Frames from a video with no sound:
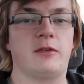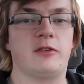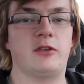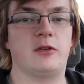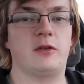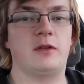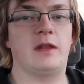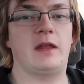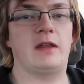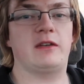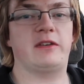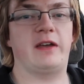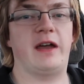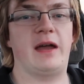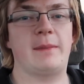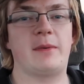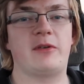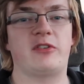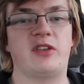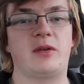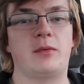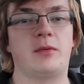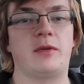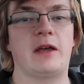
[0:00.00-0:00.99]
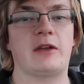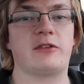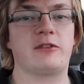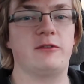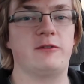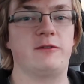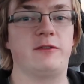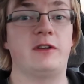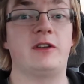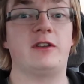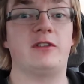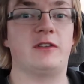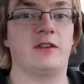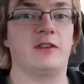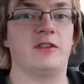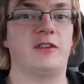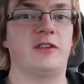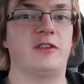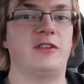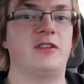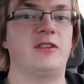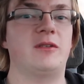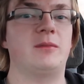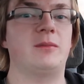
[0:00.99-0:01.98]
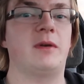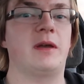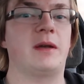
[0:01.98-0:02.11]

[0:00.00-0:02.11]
so in that time I was able to actually finish the system,